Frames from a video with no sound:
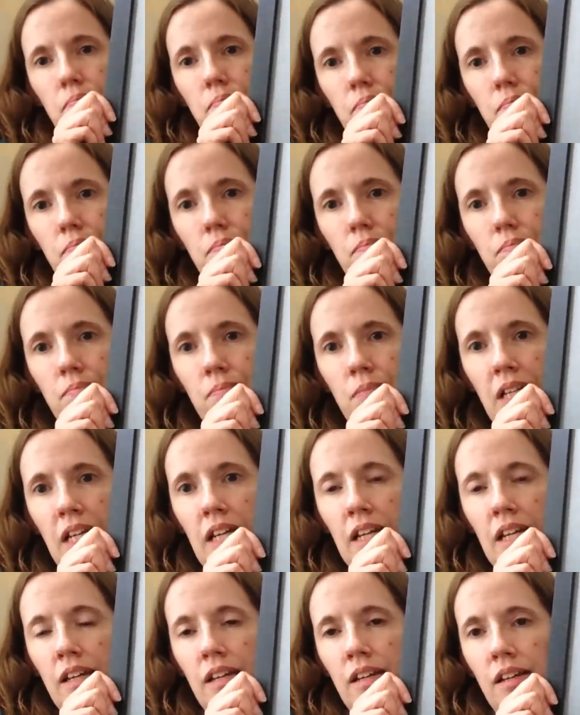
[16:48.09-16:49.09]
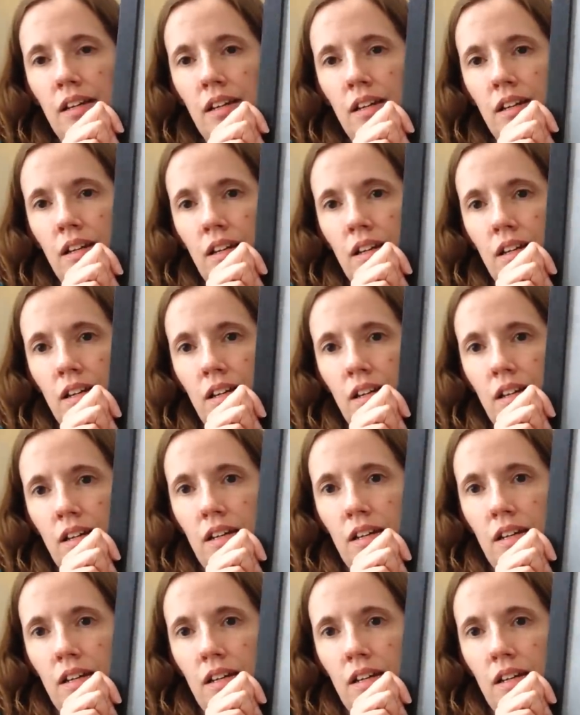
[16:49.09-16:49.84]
Nothing is said.